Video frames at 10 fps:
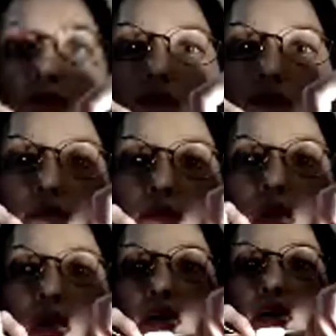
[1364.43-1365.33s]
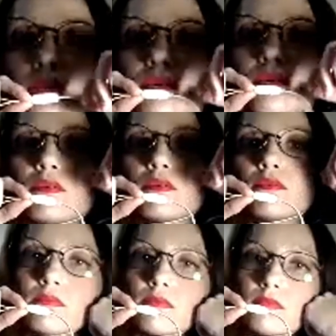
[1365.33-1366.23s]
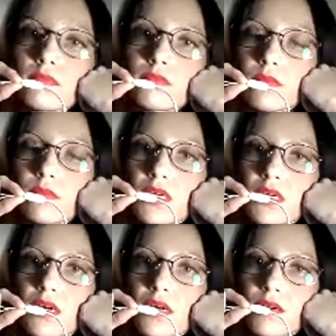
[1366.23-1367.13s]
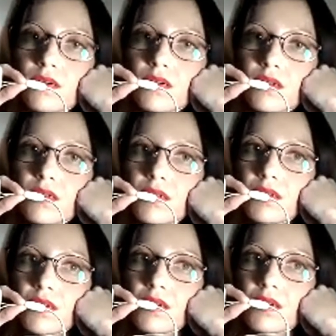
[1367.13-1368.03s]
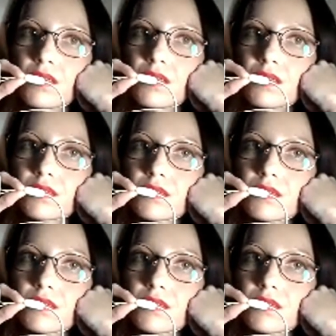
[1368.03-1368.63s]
know. Okay. Maybe other hands. I don't know